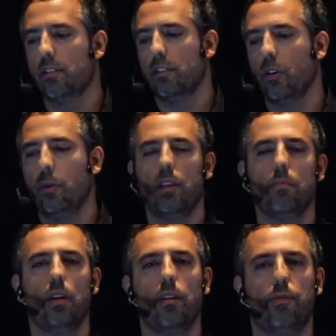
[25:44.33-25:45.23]
So we,
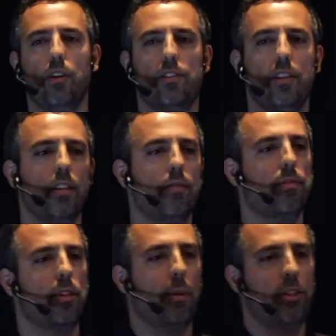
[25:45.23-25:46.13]
if we see
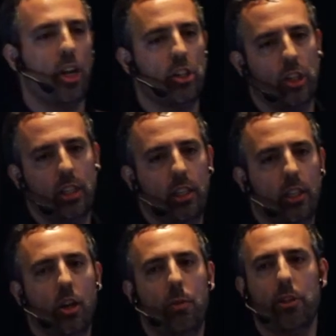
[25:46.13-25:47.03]
some injection in
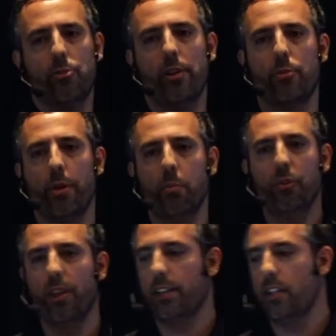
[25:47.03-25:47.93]
the D O M, we try to
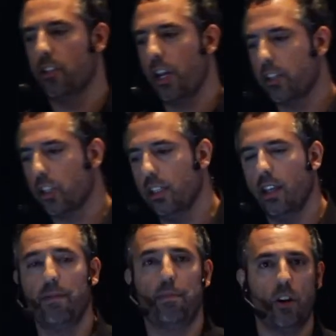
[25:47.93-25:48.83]
remove that injection,
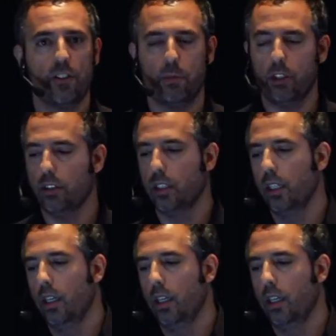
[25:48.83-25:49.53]
if possible.